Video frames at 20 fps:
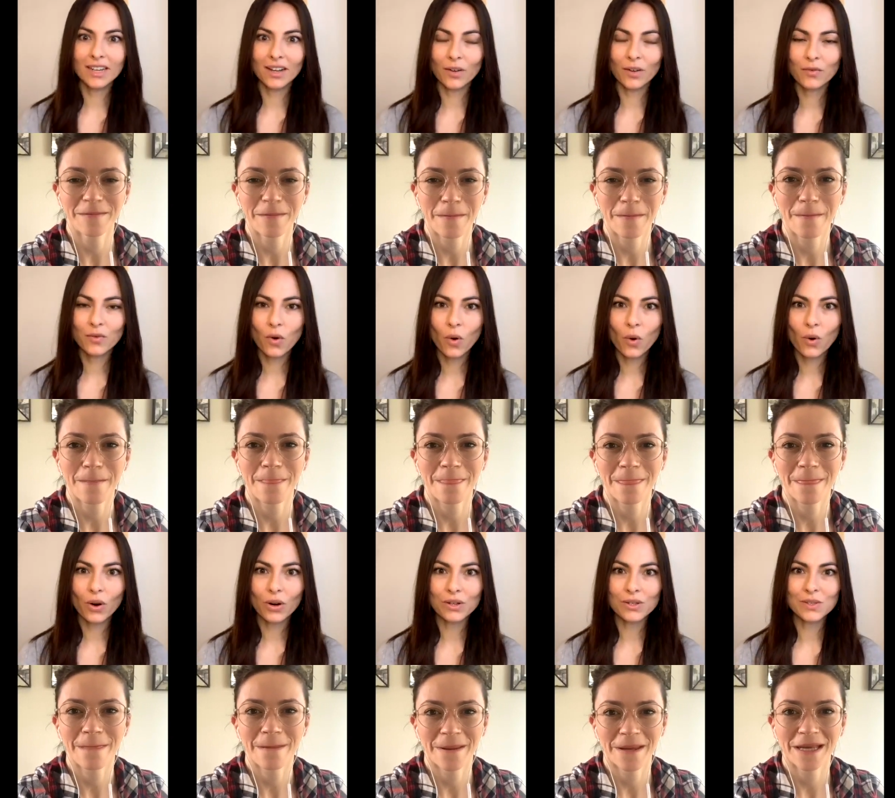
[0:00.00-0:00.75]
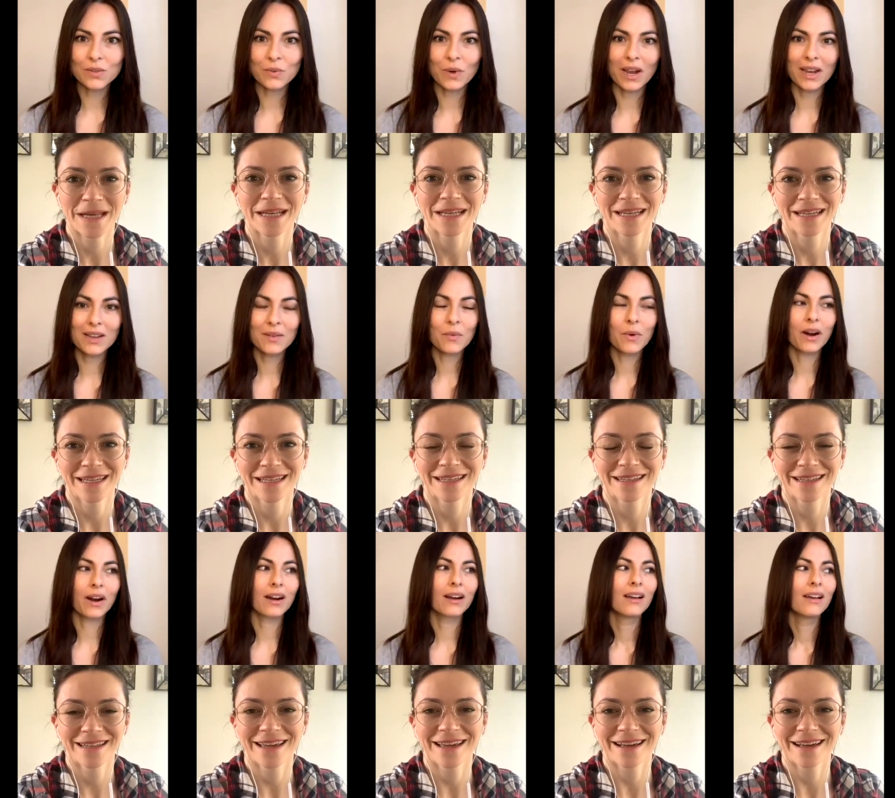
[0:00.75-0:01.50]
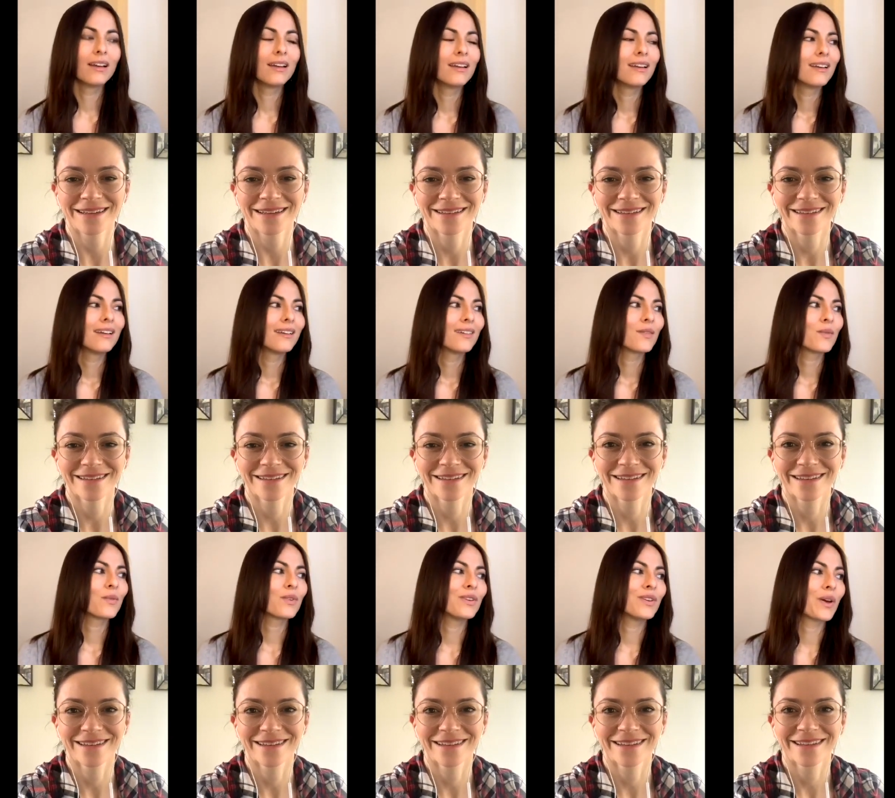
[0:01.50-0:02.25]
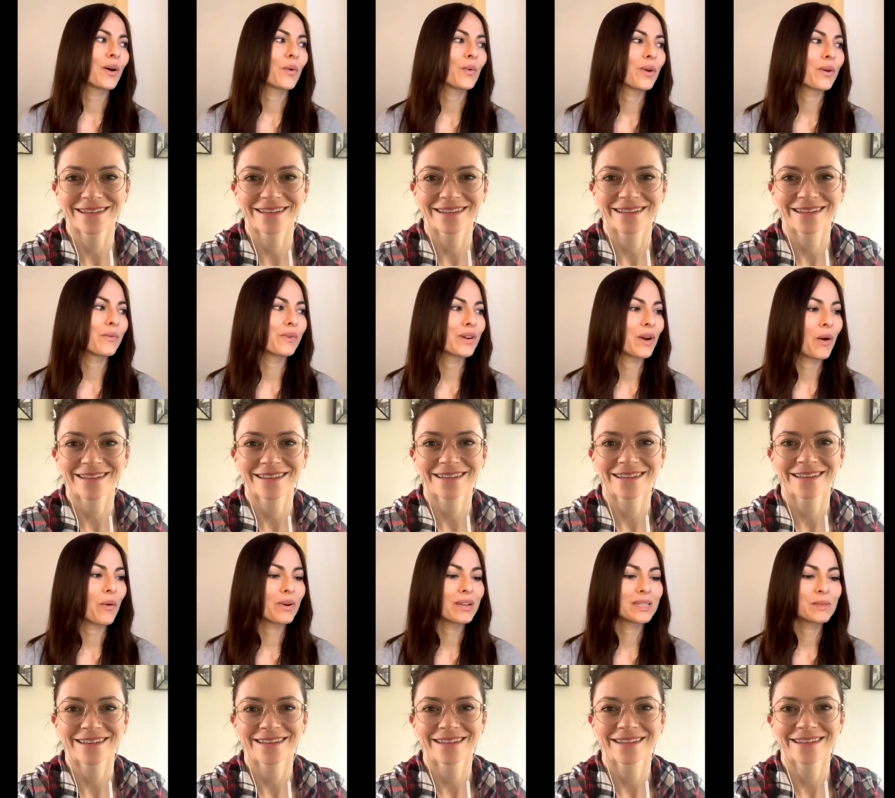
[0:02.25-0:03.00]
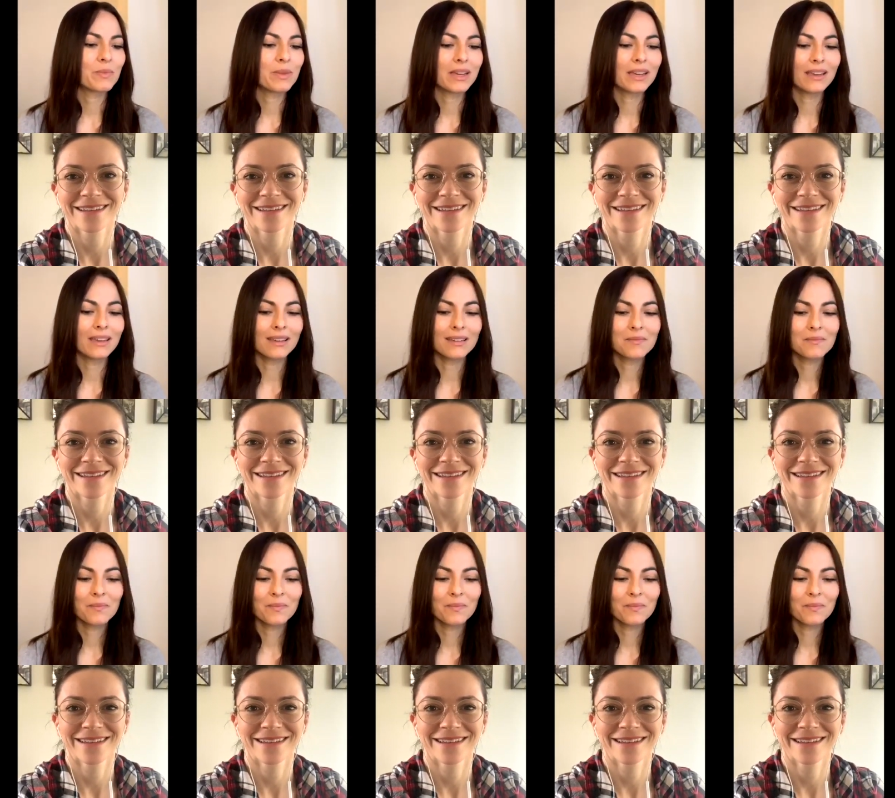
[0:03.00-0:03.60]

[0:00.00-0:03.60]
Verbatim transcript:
Speaker 1: of course, right? Where yeah. you know, we would always be